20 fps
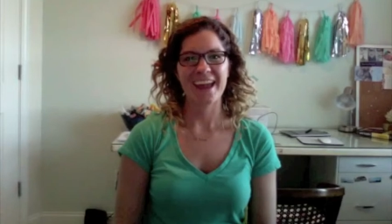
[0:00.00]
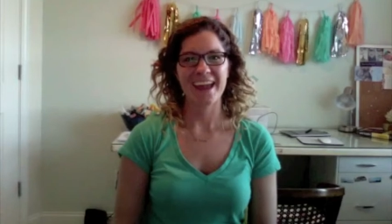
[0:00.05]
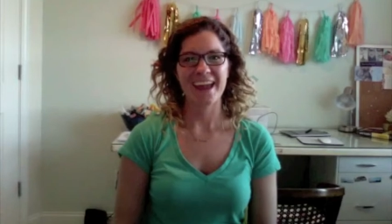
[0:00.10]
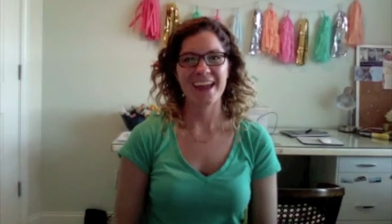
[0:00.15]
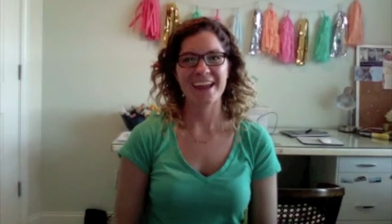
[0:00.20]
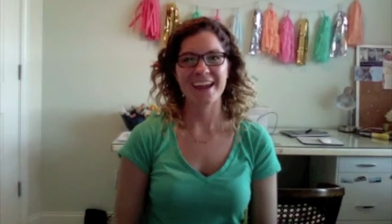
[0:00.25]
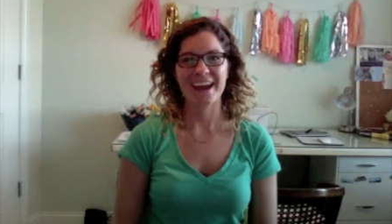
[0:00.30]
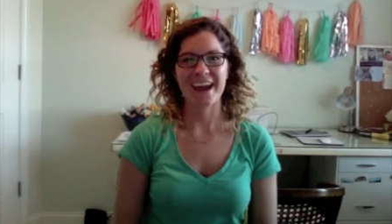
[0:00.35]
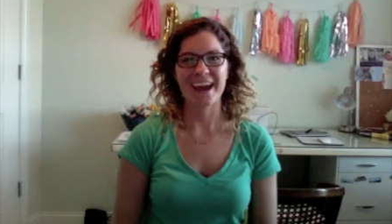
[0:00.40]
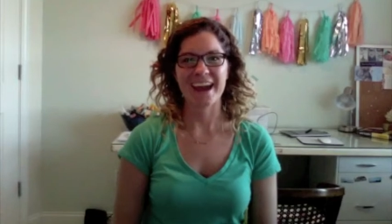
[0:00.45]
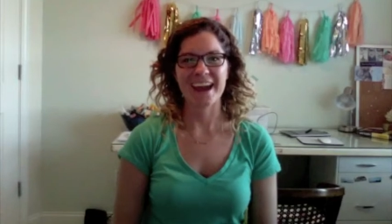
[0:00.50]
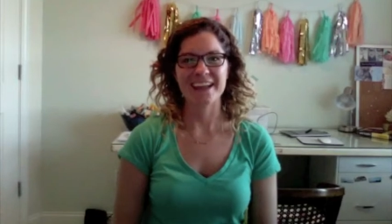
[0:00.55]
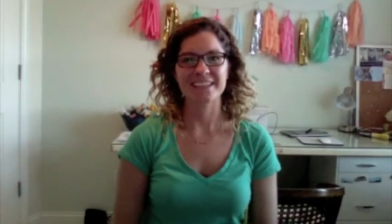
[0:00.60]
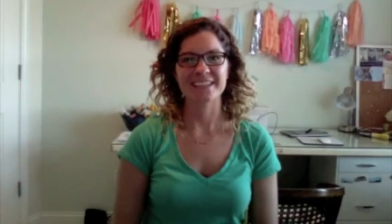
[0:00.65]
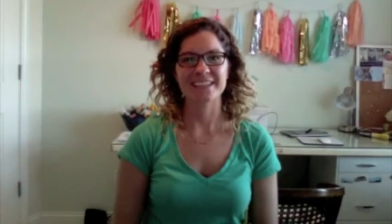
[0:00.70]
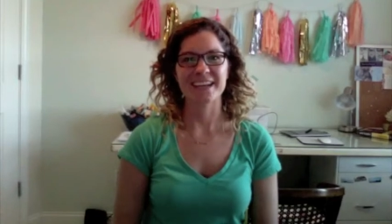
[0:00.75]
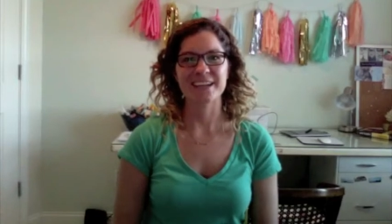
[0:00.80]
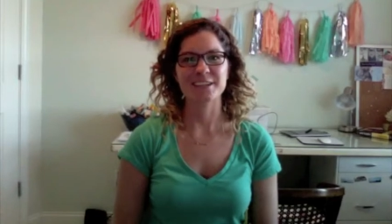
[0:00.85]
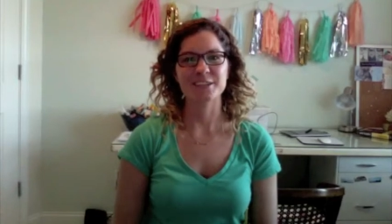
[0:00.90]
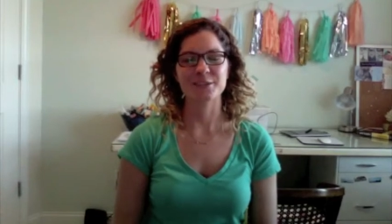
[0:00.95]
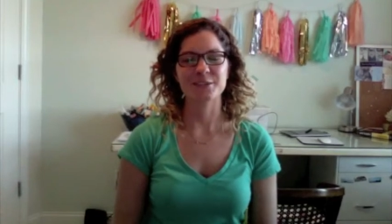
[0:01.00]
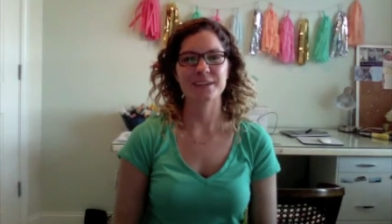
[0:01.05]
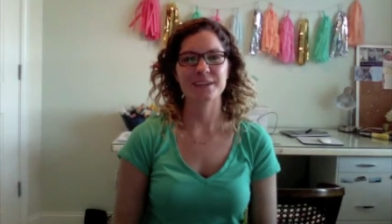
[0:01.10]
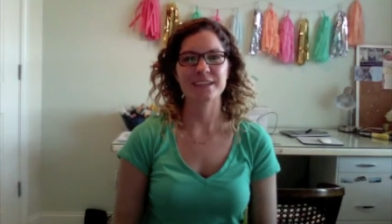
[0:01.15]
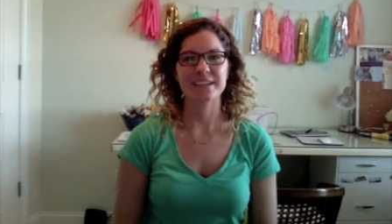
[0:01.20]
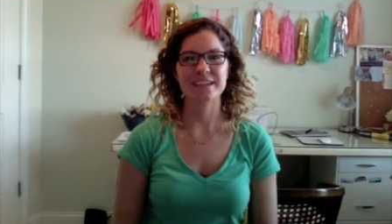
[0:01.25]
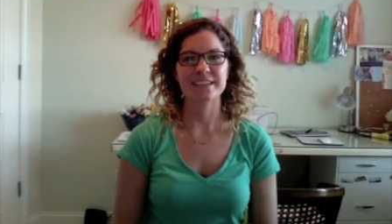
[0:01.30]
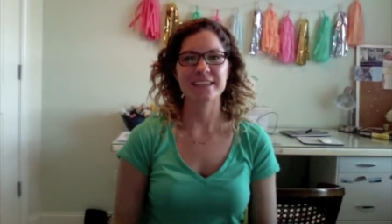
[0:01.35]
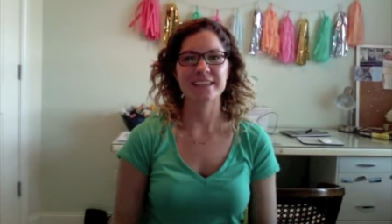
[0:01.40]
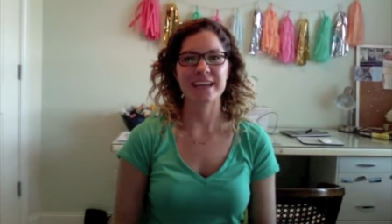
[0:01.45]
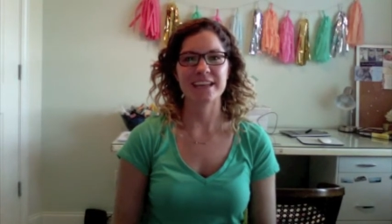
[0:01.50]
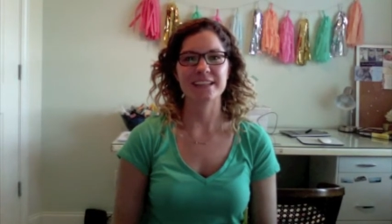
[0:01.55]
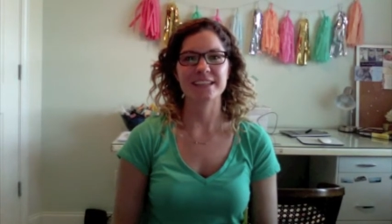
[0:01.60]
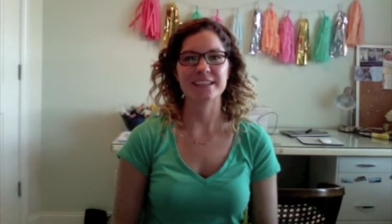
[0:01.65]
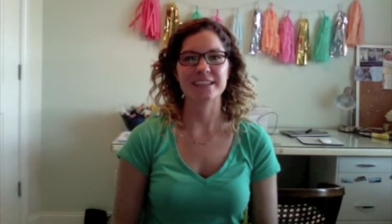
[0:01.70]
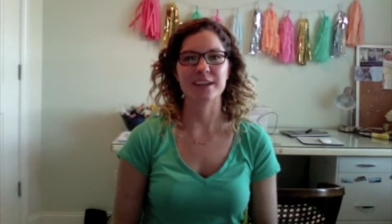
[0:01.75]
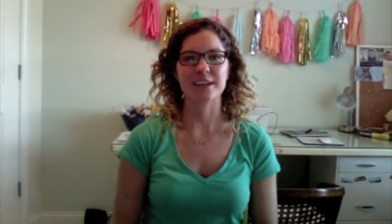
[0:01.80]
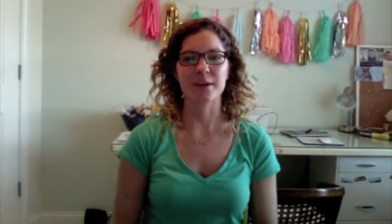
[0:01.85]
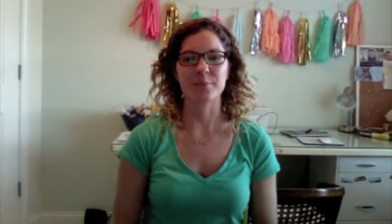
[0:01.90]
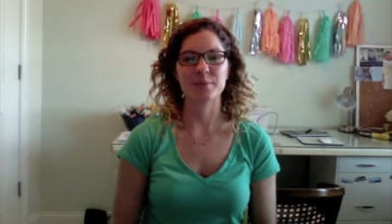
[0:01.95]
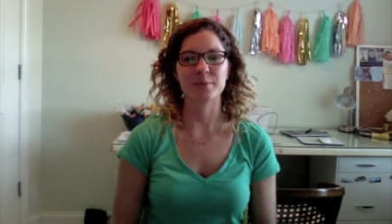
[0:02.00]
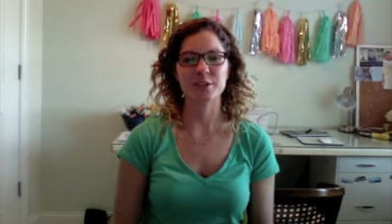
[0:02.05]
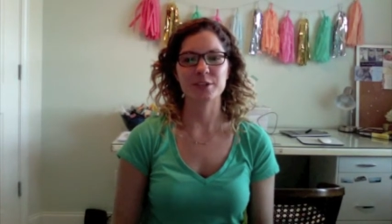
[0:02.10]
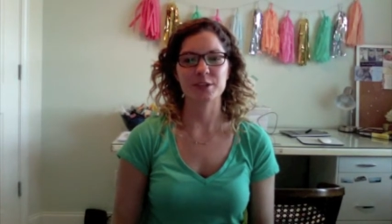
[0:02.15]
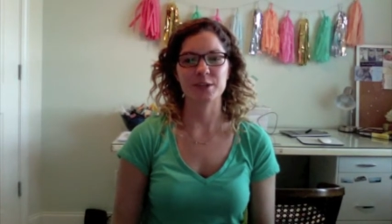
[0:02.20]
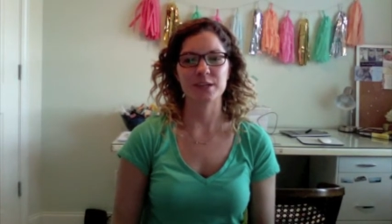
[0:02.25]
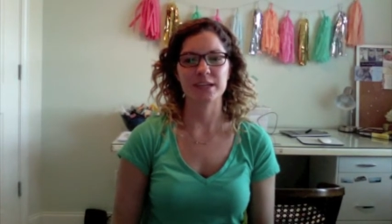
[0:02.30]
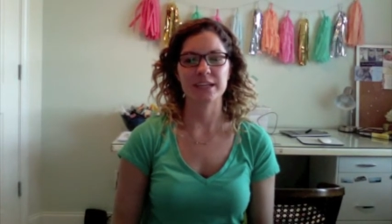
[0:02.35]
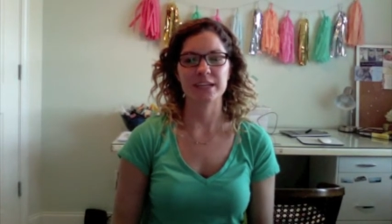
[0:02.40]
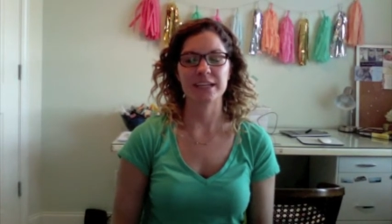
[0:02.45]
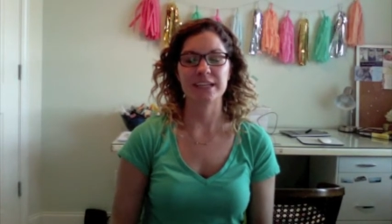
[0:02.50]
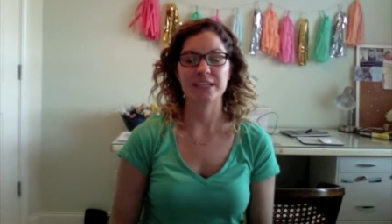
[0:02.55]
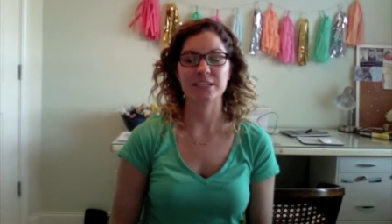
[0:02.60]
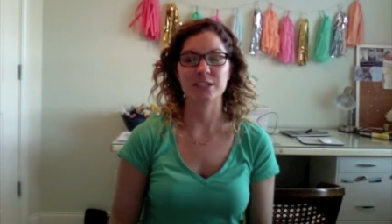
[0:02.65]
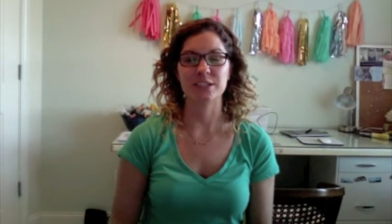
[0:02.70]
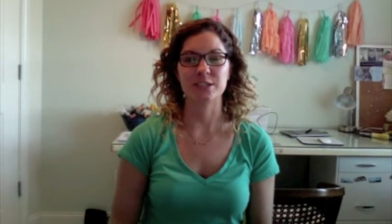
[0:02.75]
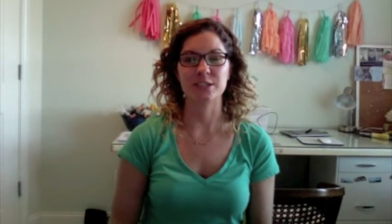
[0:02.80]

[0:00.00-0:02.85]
Hey guys, I just wanted to take this opportunity